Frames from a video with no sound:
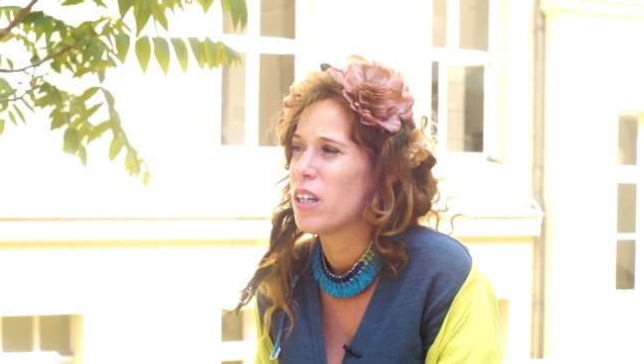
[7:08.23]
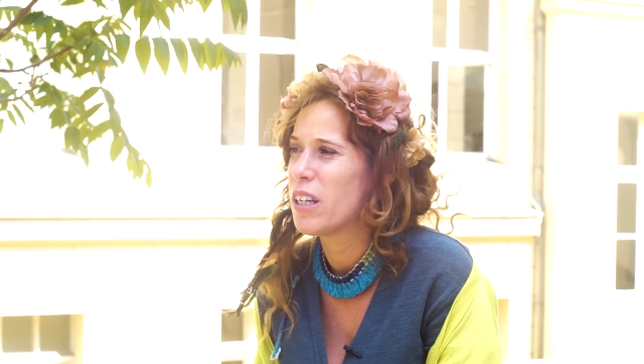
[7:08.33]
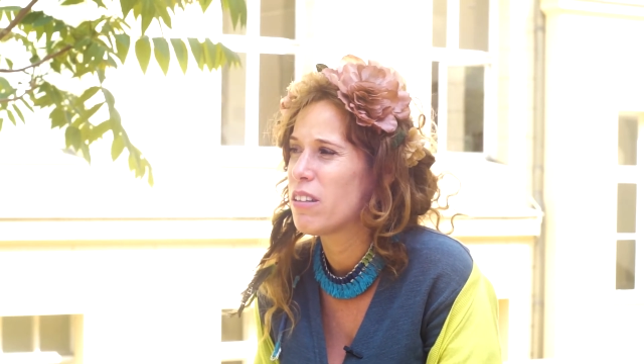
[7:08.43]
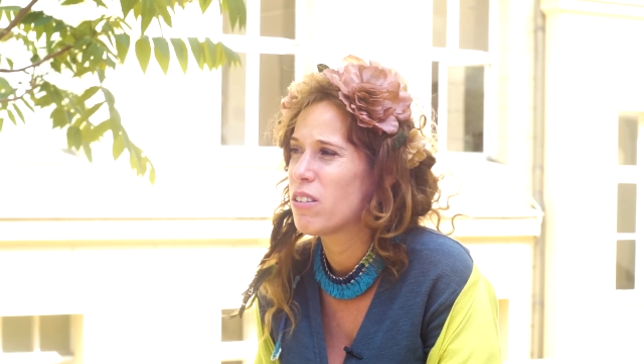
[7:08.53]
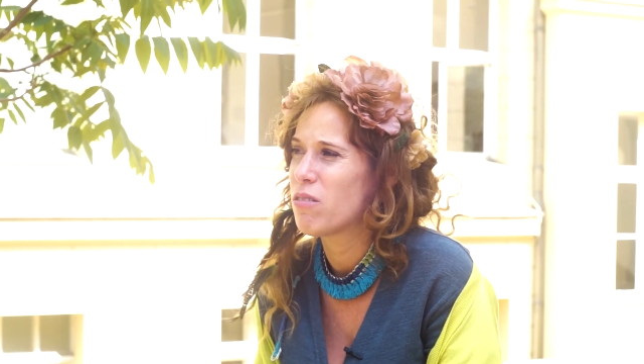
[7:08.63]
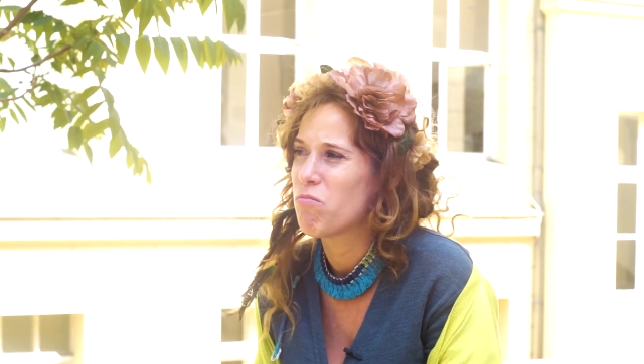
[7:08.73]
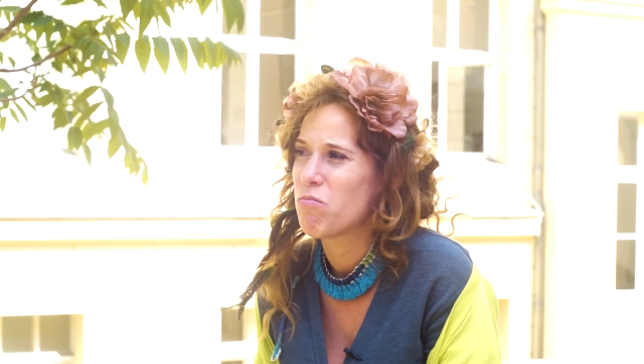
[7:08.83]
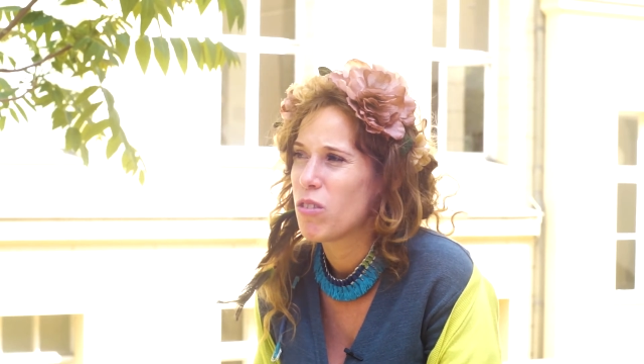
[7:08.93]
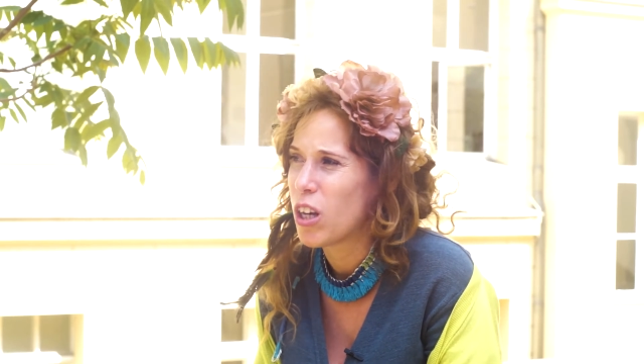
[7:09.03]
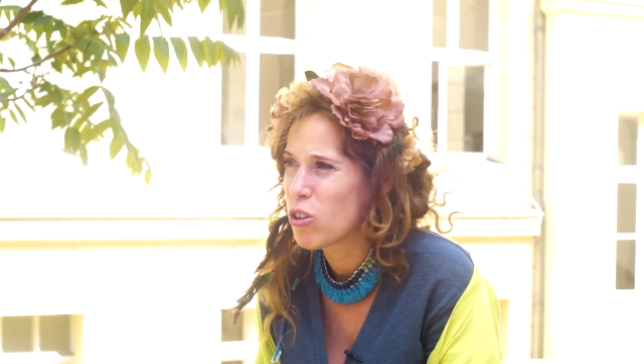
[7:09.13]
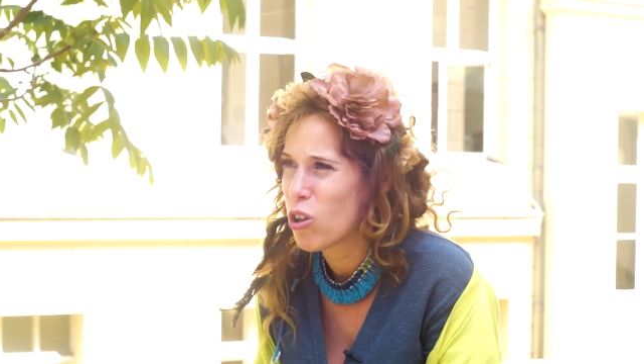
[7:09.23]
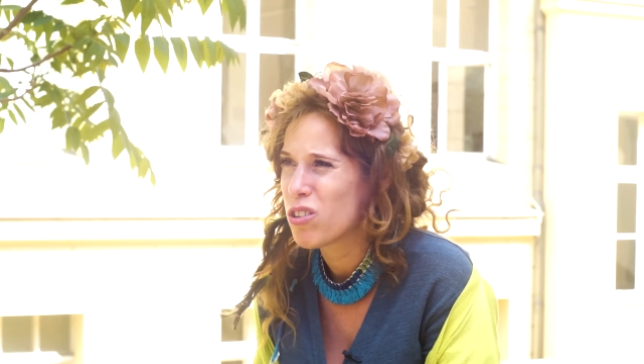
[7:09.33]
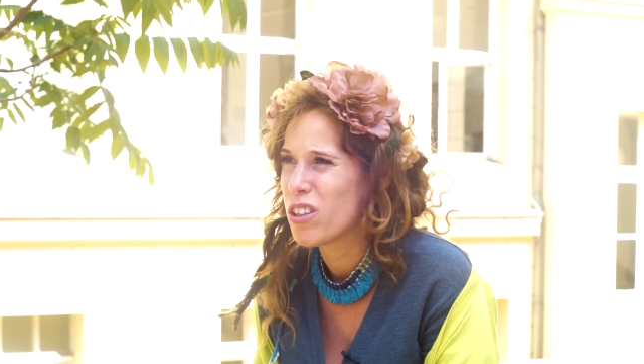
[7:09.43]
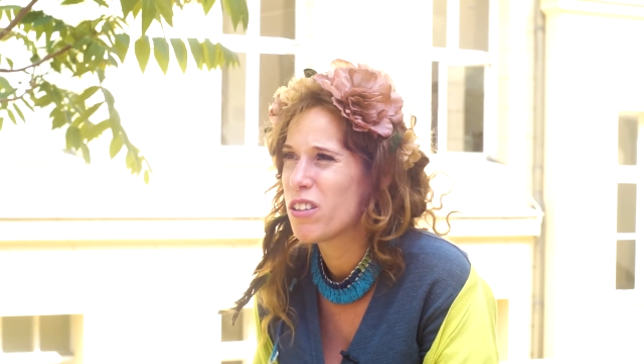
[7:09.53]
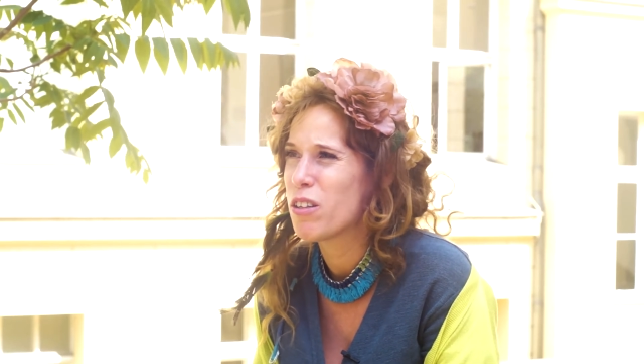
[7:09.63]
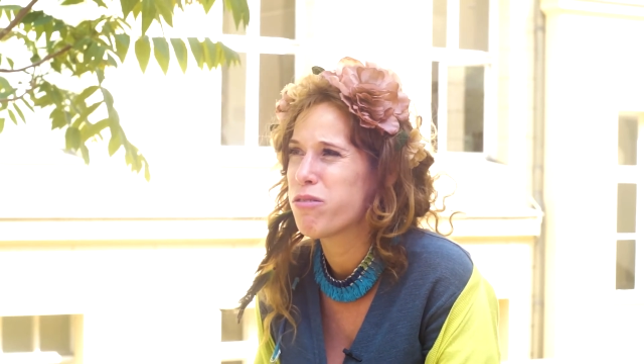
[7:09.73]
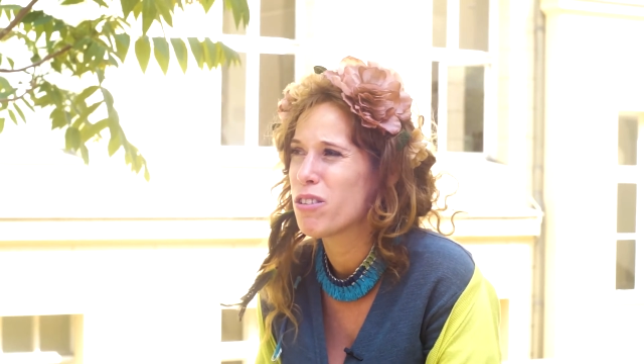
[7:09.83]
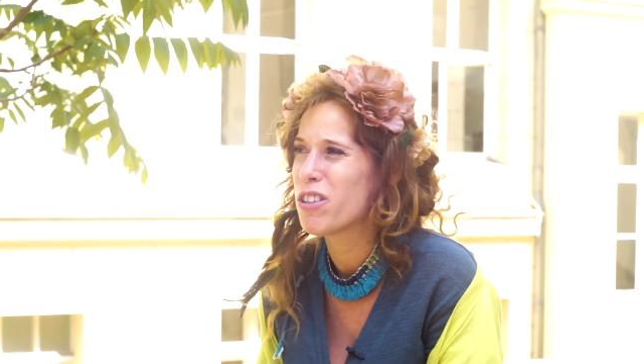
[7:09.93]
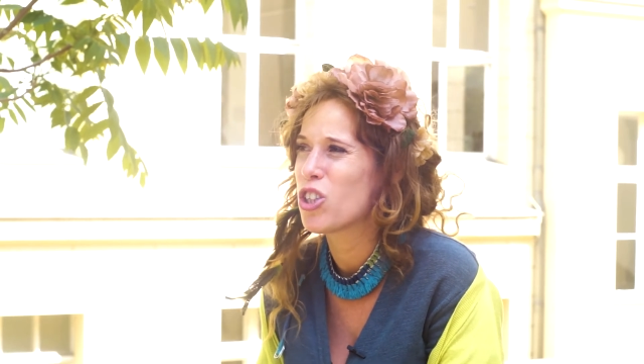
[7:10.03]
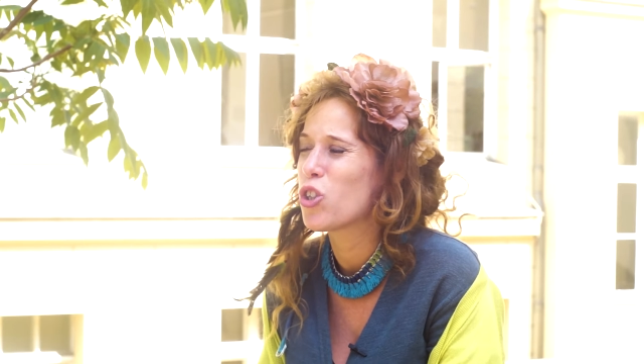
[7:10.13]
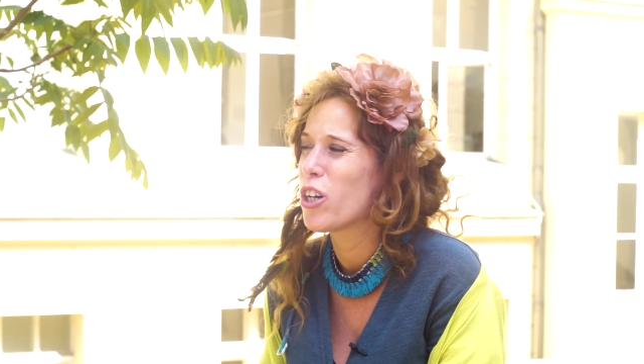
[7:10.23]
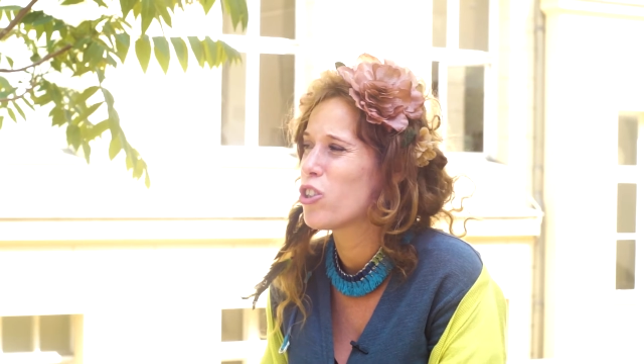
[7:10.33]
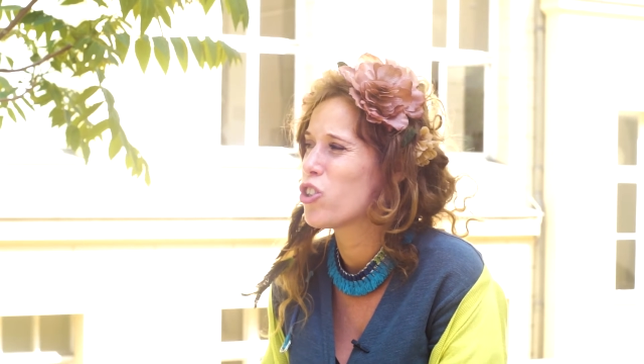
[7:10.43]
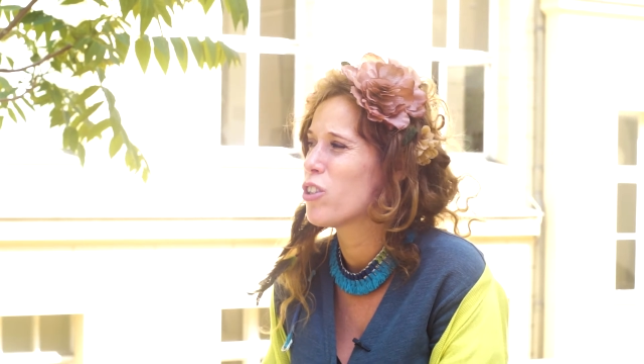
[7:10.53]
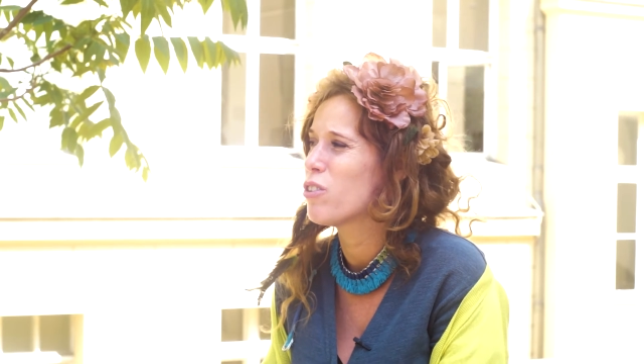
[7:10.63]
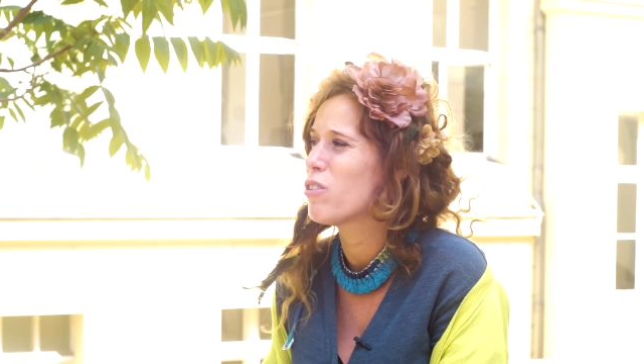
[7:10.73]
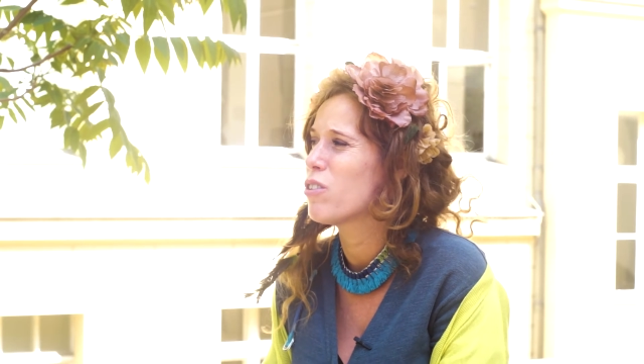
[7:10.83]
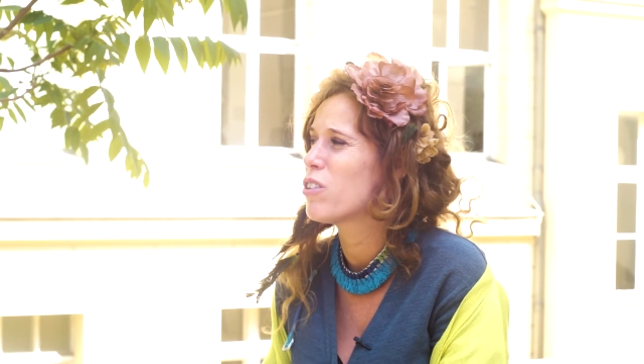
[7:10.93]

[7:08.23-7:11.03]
It's a totally different situation.